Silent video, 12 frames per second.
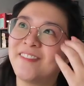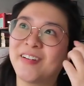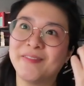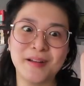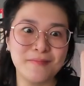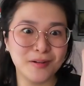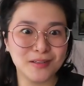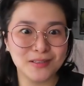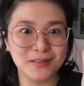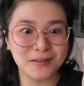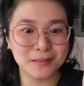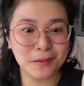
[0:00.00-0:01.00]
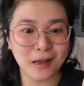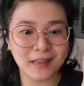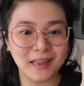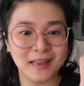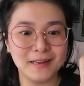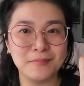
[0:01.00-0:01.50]
from a bookstore's
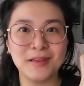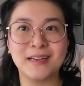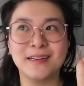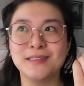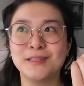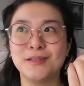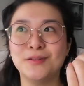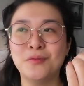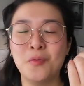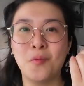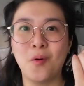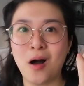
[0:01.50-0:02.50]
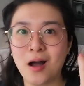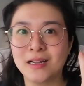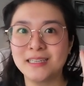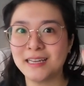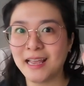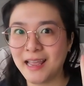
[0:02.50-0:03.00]
pocket because you
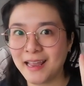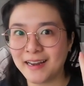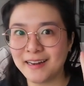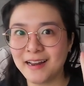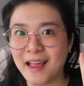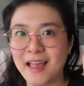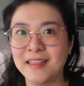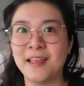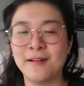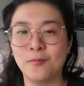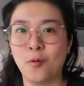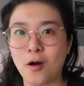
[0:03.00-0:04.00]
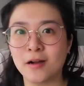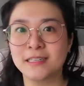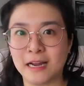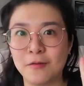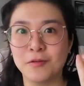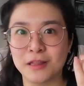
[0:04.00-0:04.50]
walked in and then walked
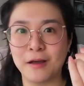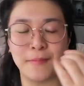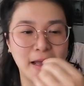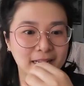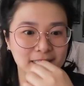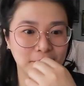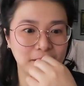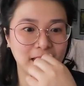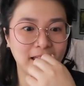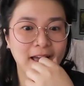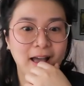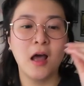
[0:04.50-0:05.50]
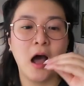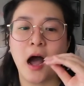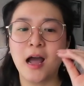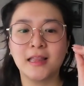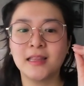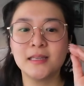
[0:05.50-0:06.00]
out without buying something.
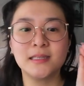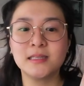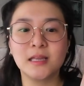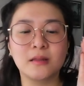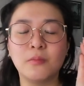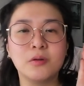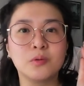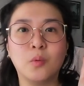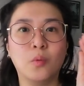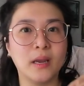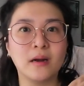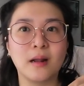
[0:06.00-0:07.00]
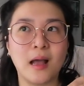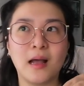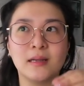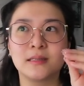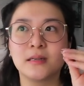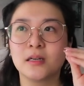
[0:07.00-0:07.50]
I think this is like the most weird
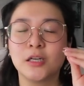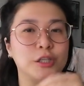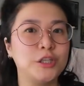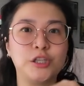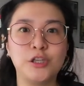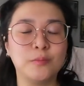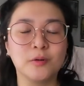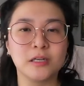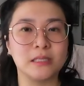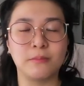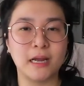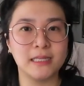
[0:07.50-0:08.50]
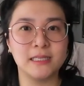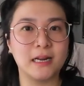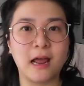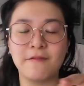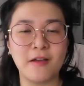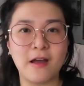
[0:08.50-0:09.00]
ass consumerist mindset
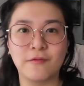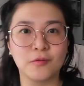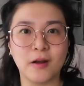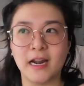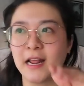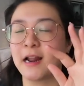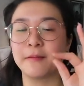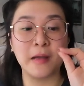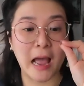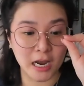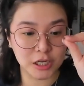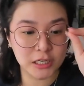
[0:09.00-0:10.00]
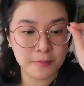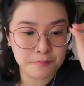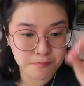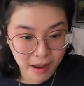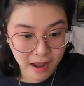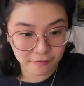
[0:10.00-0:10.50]
I've ever read. And I'm actually
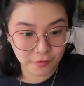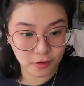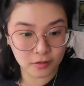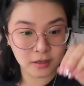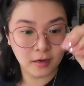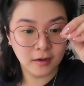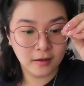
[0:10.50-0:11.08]
baffled